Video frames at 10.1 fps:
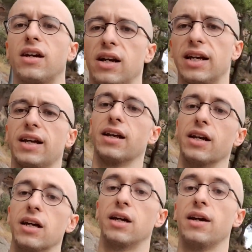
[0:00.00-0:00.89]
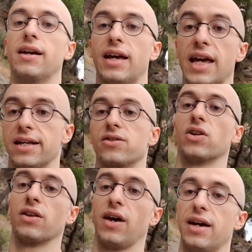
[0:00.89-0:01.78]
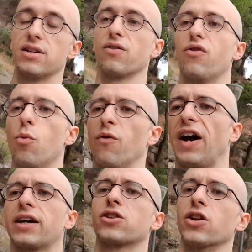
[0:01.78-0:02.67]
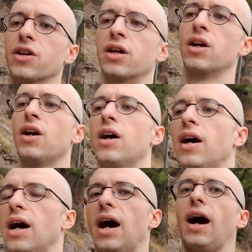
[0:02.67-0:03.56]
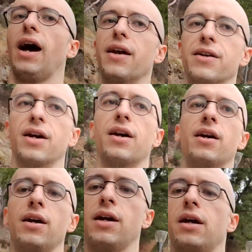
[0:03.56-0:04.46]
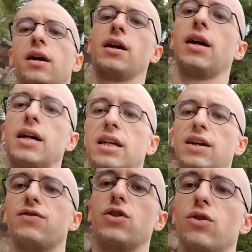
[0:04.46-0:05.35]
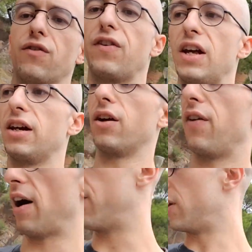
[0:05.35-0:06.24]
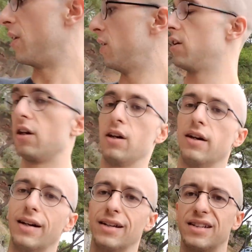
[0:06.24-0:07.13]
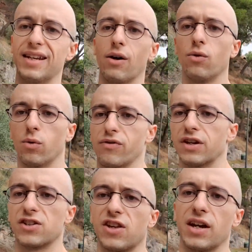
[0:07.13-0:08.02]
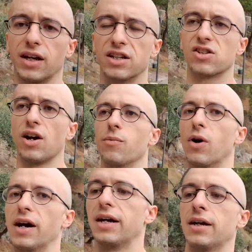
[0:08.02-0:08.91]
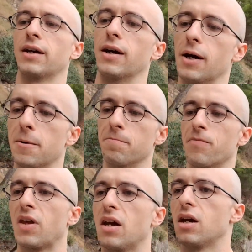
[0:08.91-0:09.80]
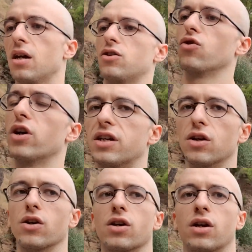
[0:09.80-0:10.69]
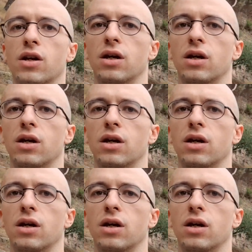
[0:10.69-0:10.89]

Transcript: clearly is that is a form of action, and it gives you the feeling of having dealt with this thing in some way. Um, it's really good.